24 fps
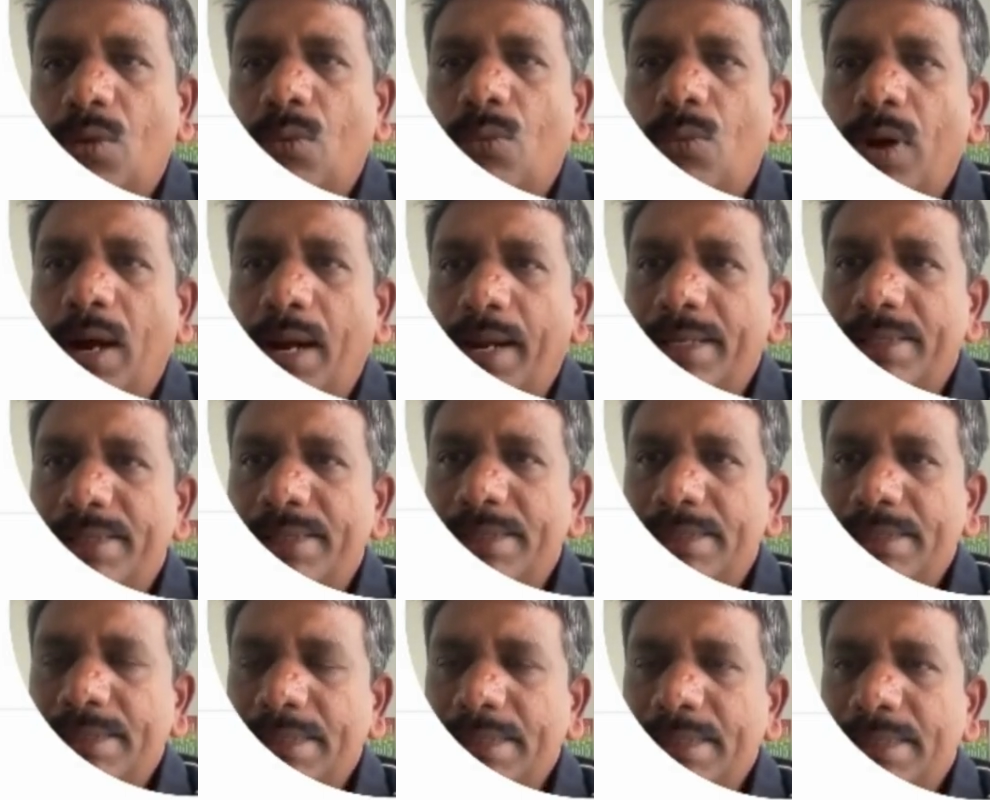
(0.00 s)
Why
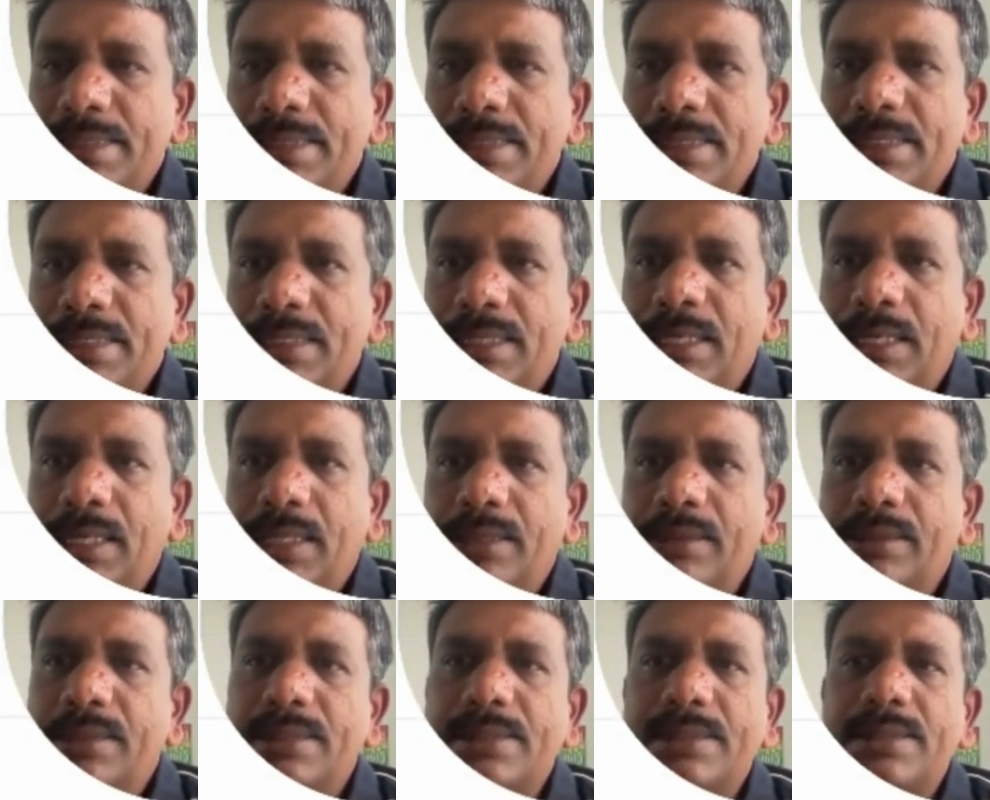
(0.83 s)
does it needed?
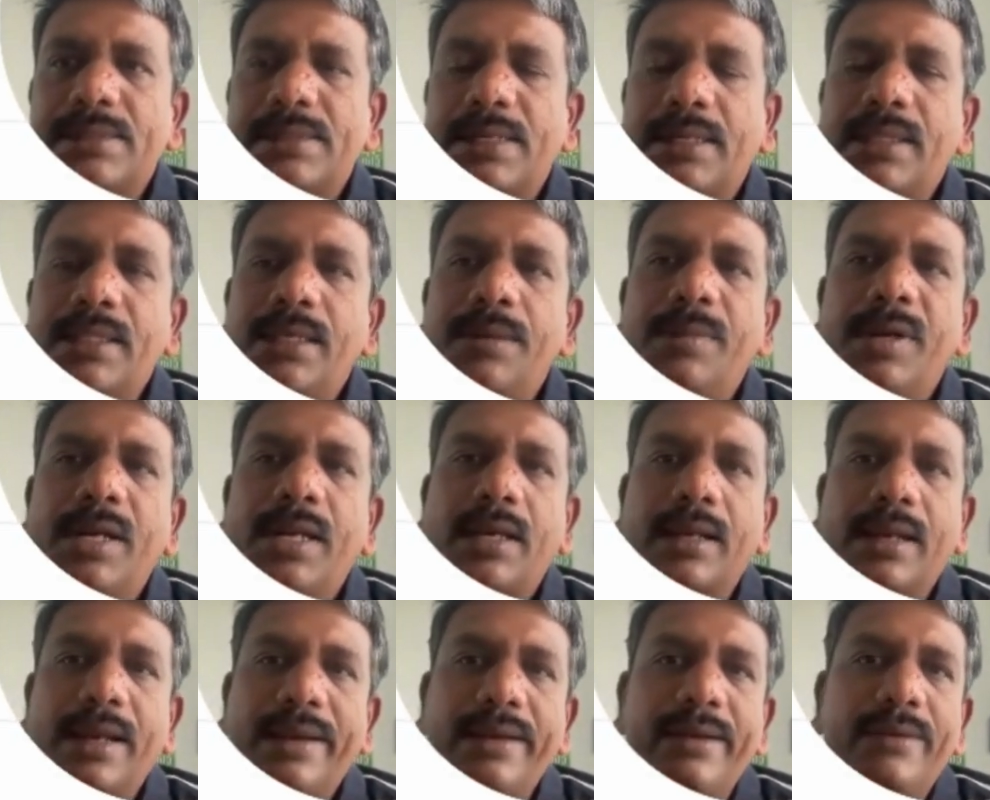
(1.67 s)
This is nothing
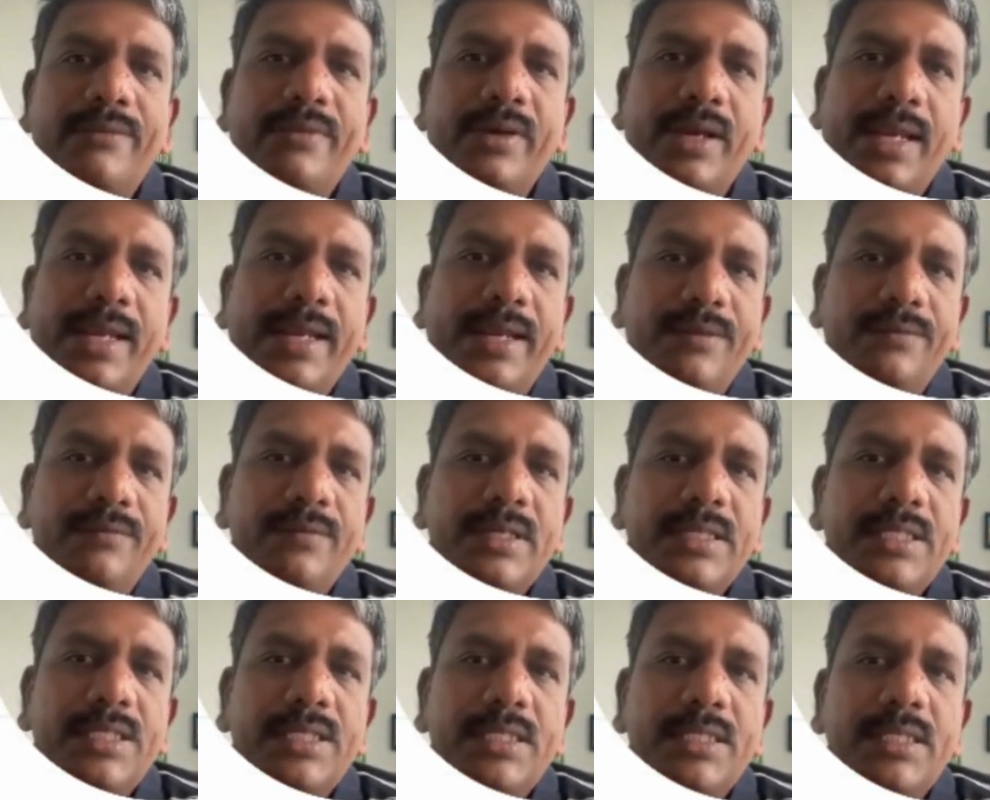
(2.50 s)
but a kind of a
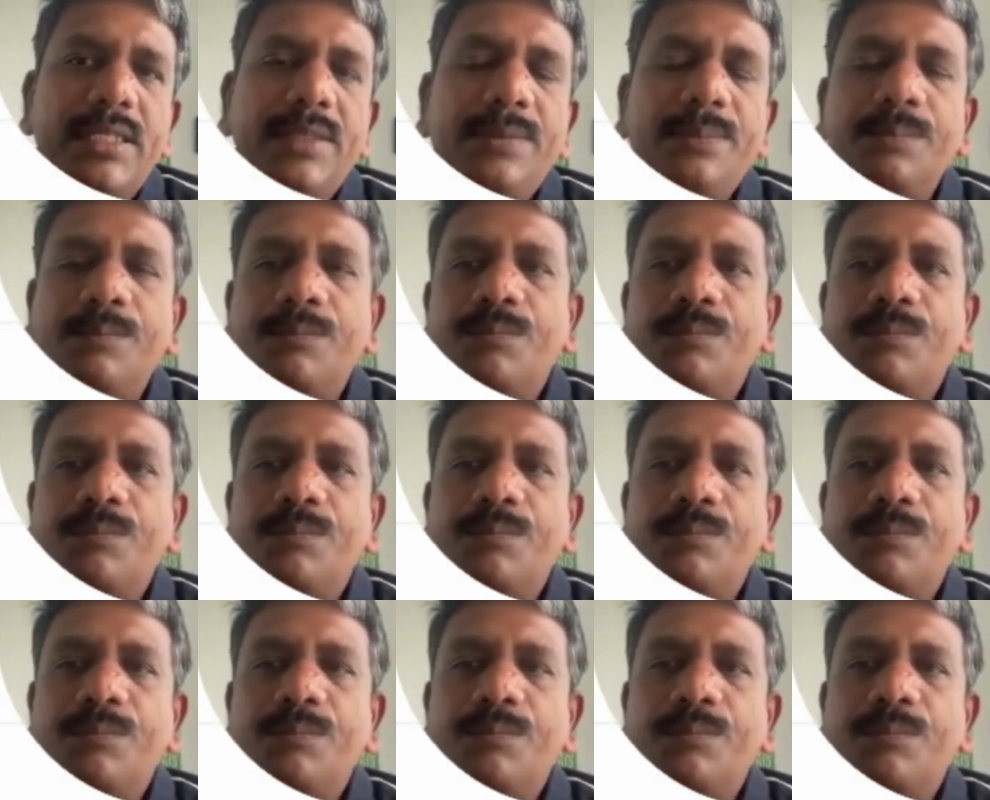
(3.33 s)
inventory.